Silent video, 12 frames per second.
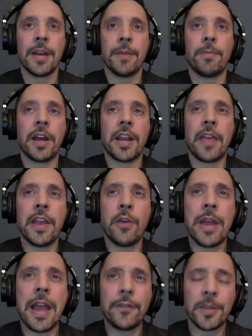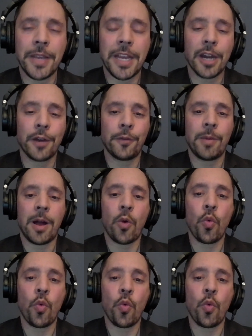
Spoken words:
But I think we have to be careful about